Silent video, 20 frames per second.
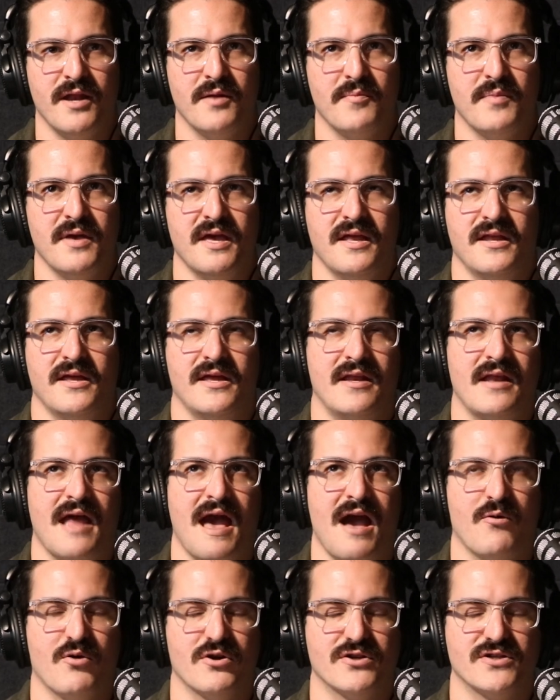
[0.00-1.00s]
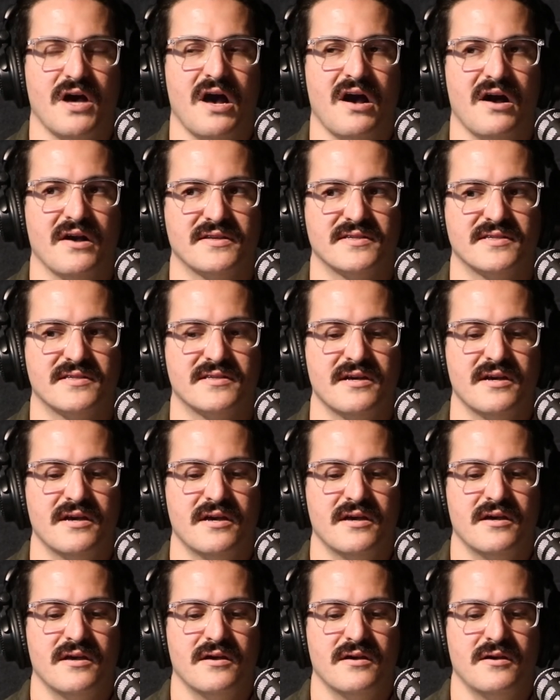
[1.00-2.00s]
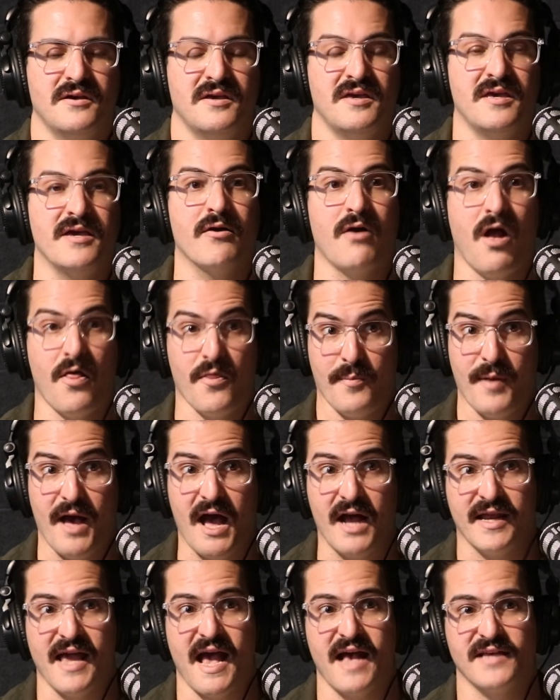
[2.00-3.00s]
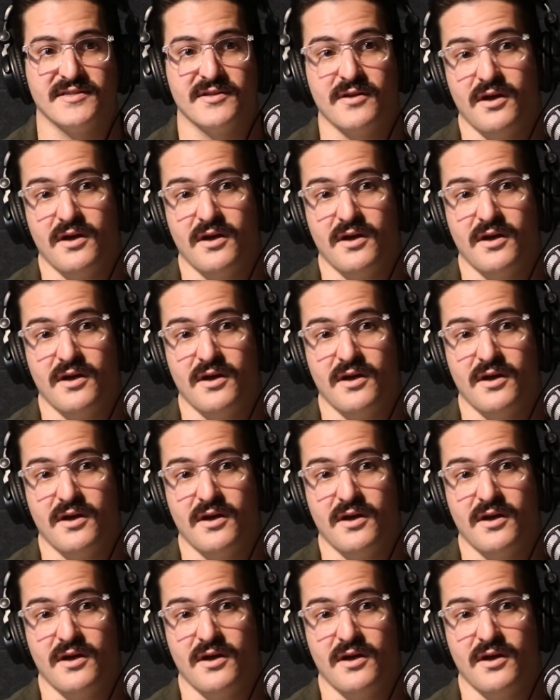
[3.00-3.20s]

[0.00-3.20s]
a bit in our talks here on the podcast and